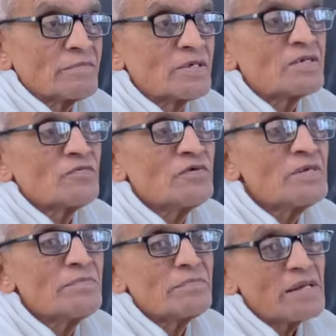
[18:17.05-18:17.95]
but
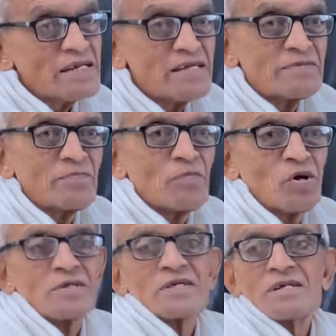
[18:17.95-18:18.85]
we made it
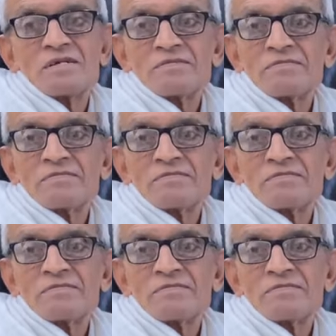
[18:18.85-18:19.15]
mortal.